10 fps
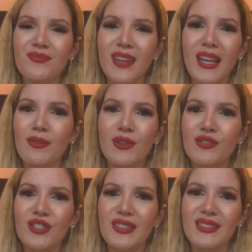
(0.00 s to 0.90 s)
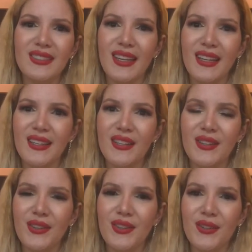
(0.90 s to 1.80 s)
it will just take
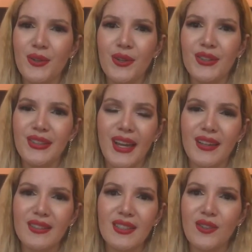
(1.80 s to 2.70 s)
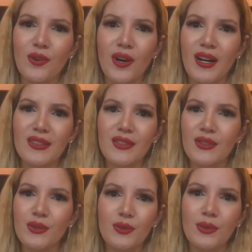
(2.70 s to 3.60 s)
your dance and your art
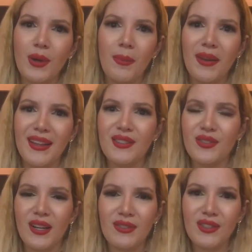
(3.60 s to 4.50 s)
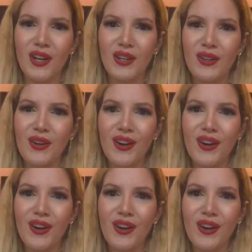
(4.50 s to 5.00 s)
to a place you never thought you could